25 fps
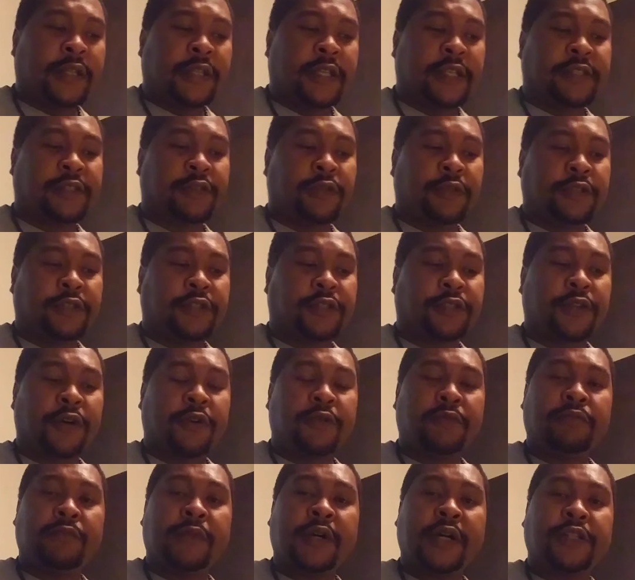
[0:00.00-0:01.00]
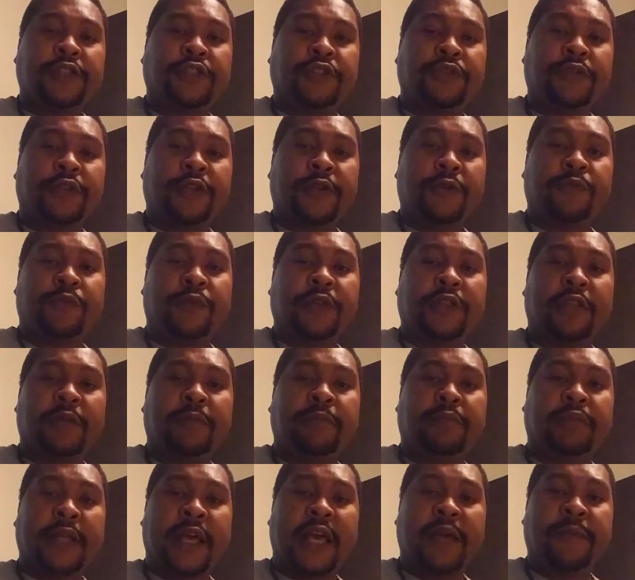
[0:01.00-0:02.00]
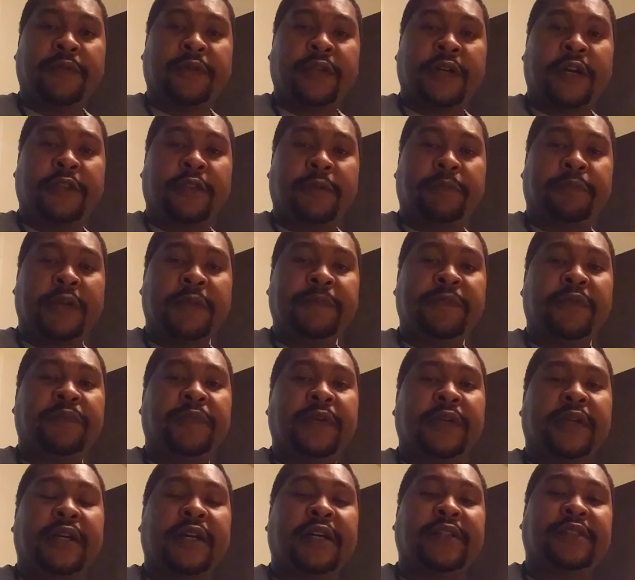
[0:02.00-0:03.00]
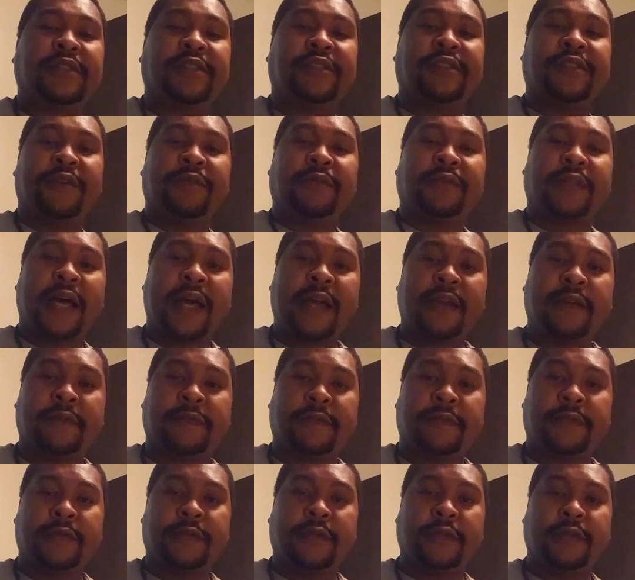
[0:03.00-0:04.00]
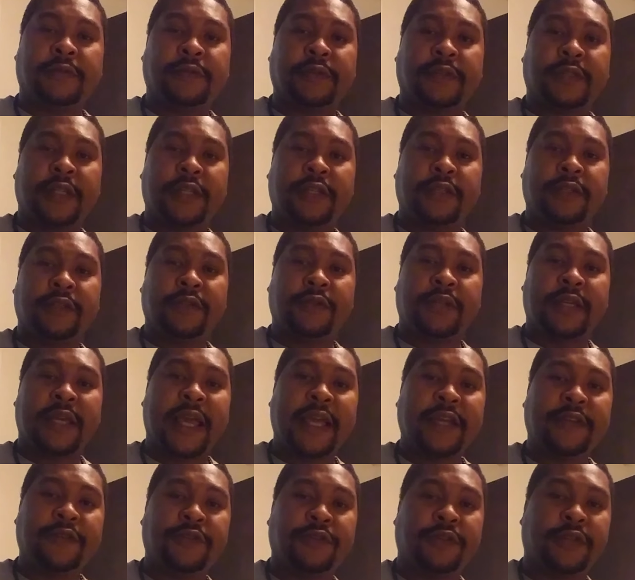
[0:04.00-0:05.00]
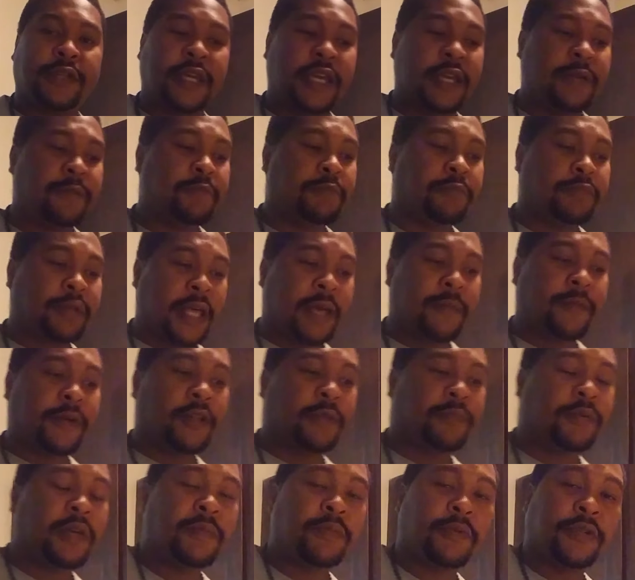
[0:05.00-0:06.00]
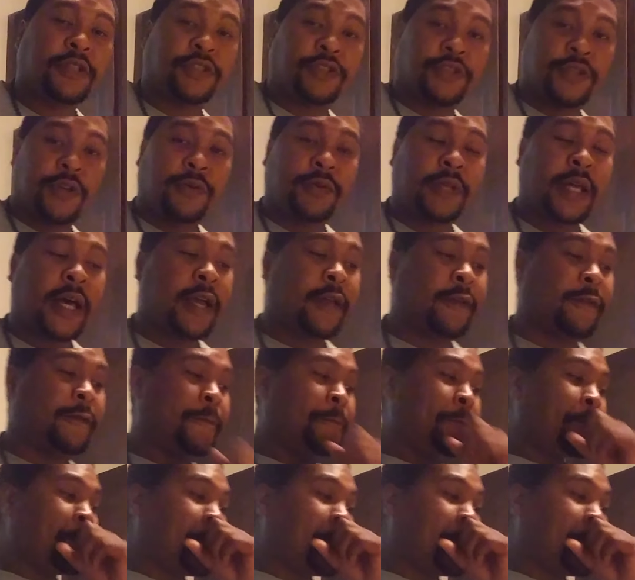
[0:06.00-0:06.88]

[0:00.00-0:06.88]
there's only so much you can really blame on other people because it's your life. You know what I'm saying? You can't keep blaming other people. It's your life.